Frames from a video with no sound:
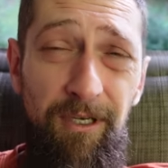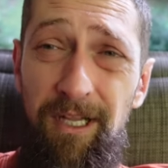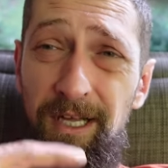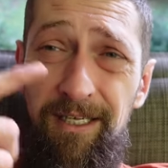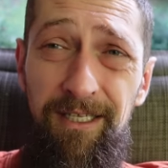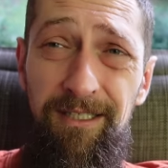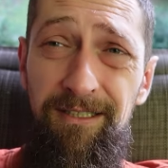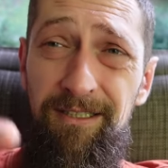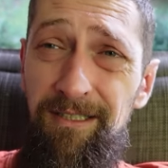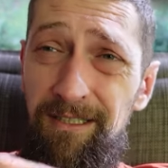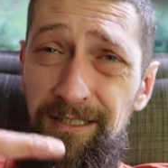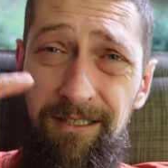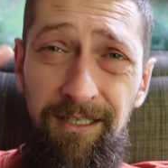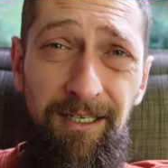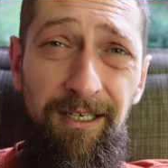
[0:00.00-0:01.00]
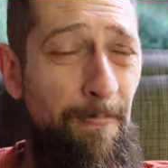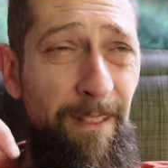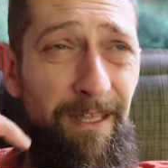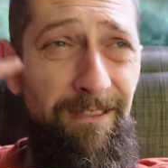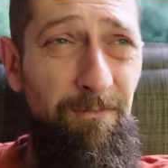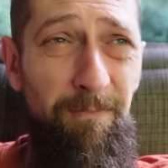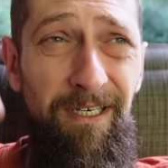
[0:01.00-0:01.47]
Like it's the,
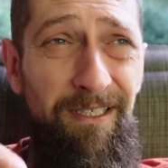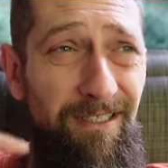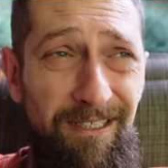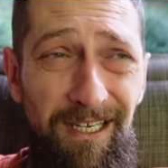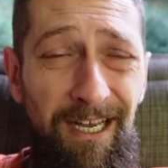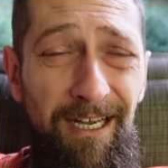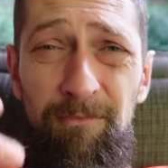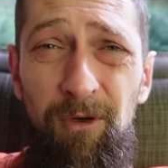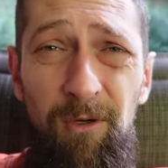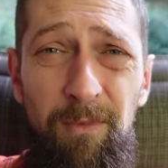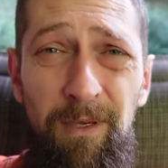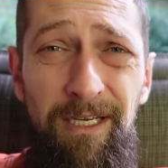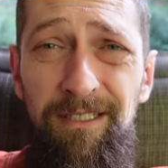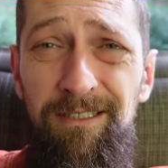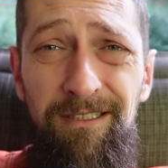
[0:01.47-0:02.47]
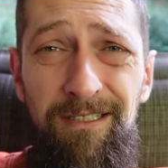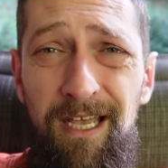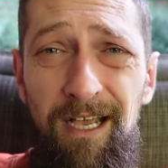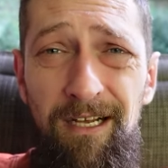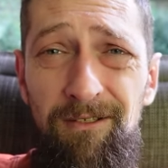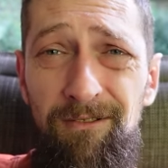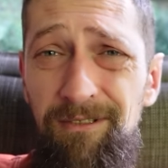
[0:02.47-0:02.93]
it's been a same repeating
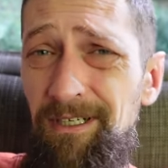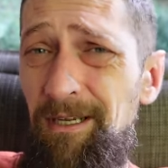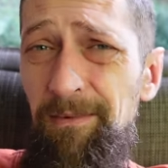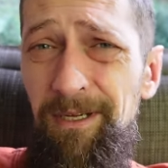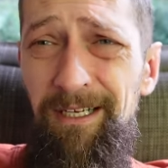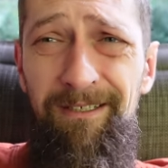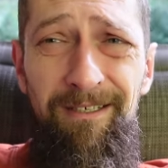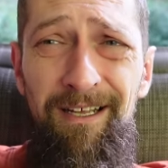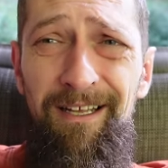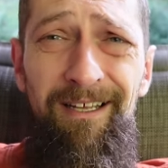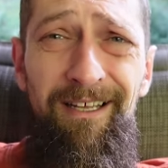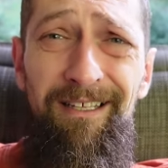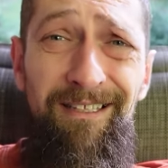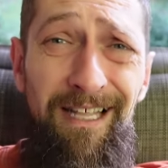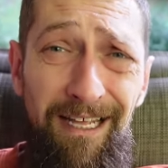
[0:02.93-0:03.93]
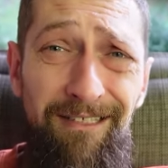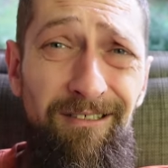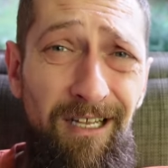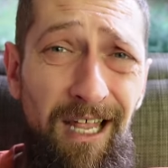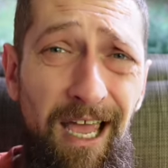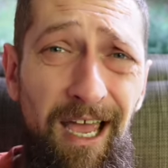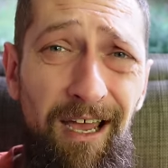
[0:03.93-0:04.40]
cycle. And I mean, that's
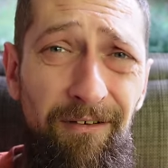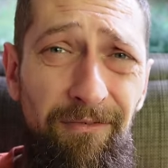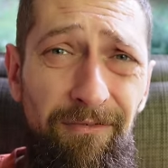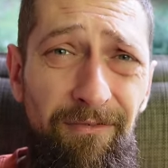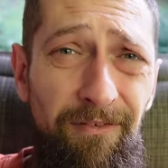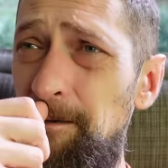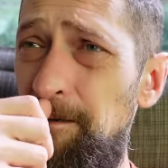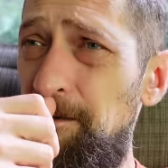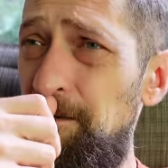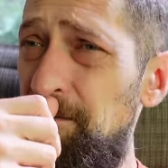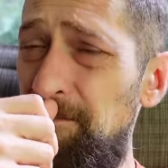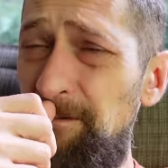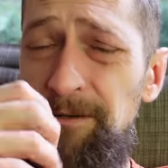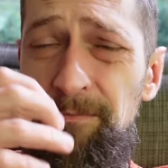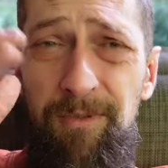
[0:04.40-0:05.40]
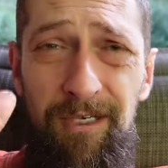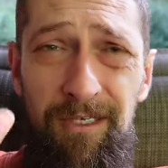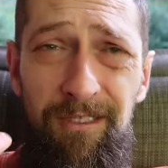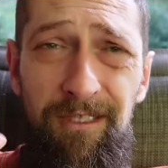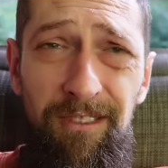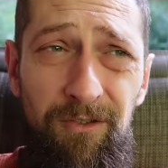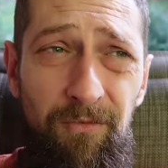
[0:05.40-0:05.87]
life. We've been
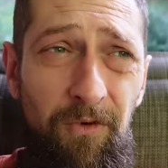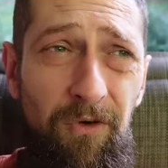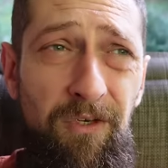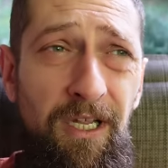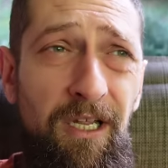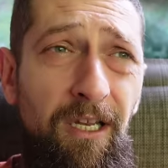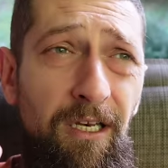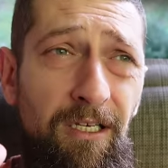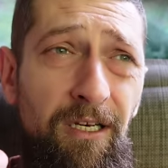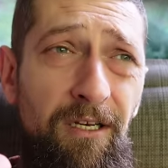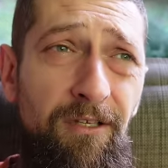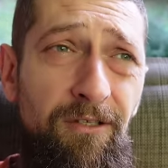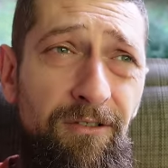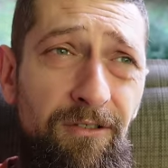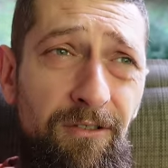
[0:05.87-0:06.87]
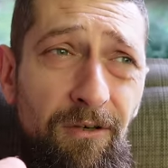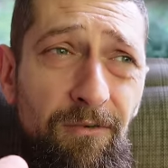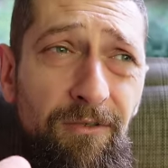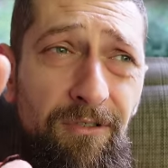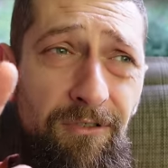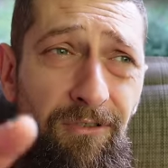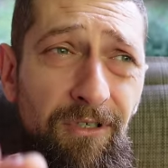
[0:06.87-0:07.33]
at this for ten years. So
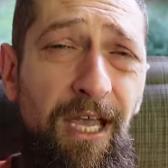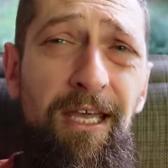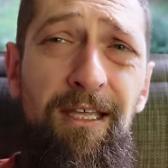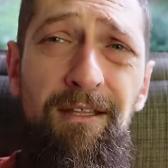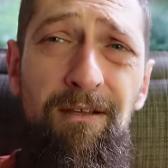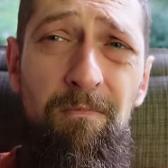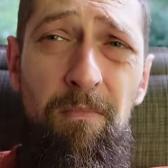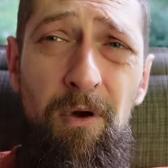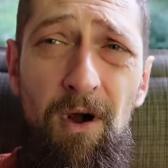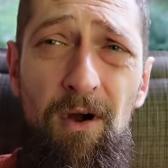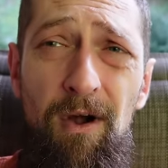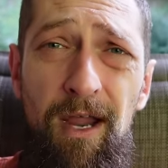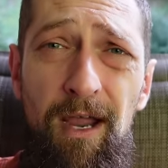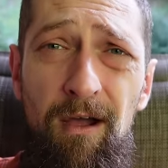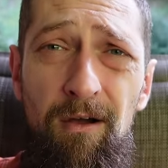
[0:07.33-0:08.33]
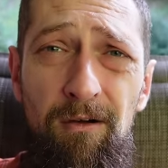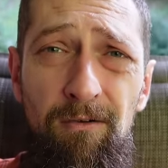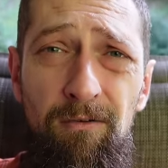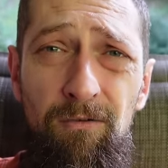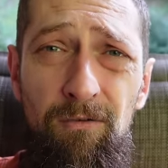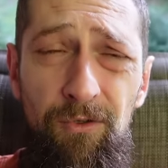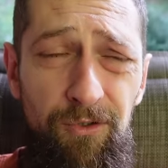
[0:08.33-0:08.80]
to say the burnout
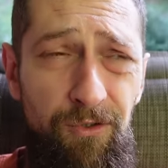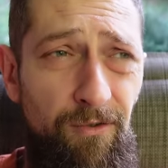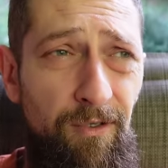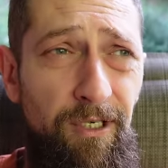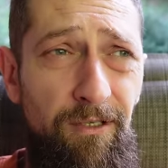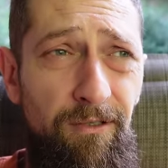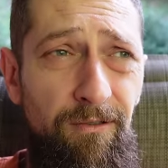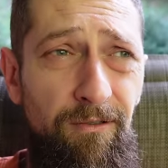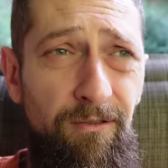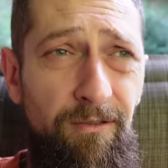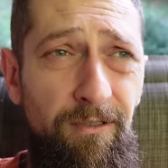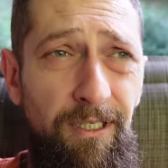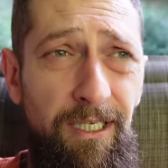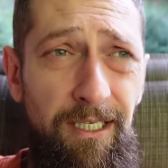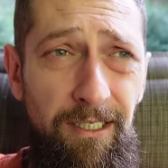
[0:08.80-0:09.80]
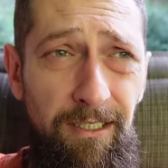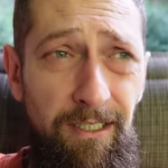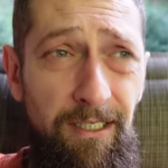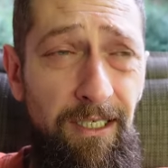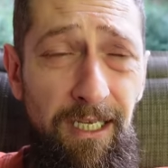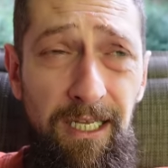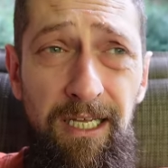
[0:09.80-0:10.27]
was real, it,
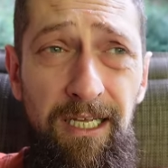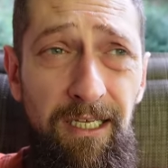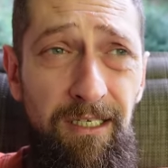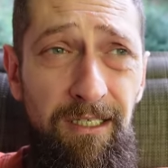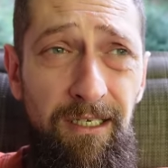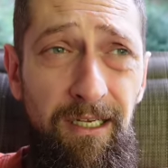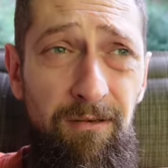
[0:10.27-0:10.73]
it hit.